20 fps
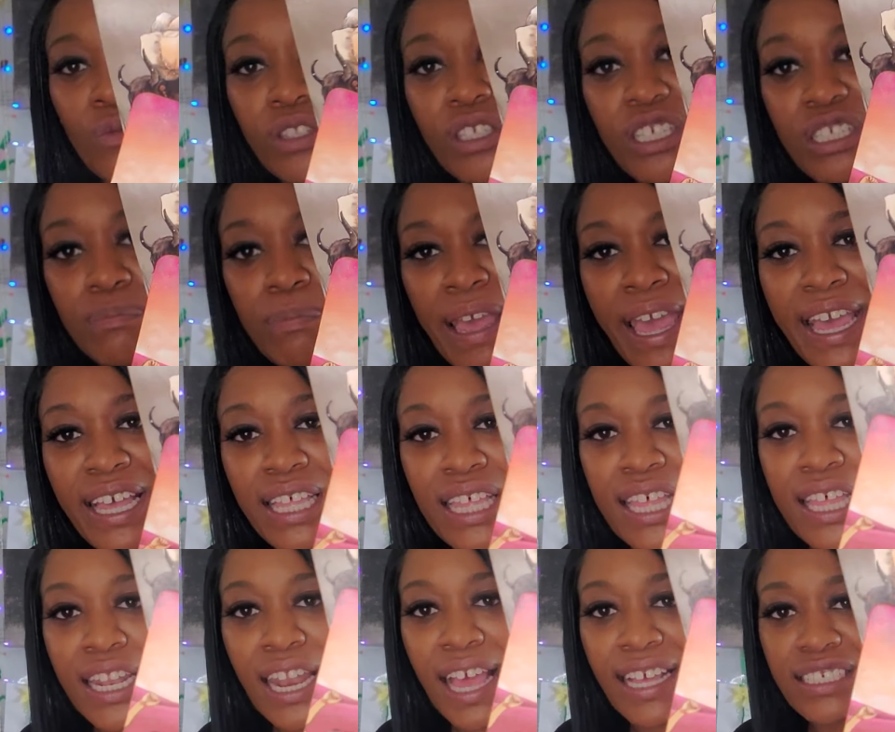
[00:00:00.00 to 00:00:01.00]
with these bad,
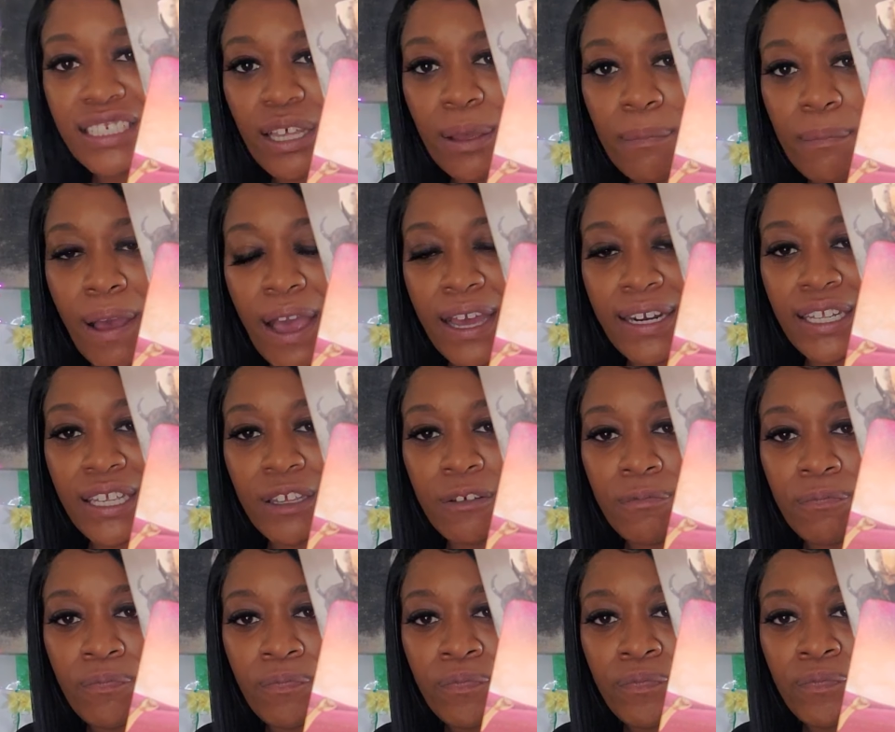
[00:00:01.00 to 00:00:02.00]
like somebody,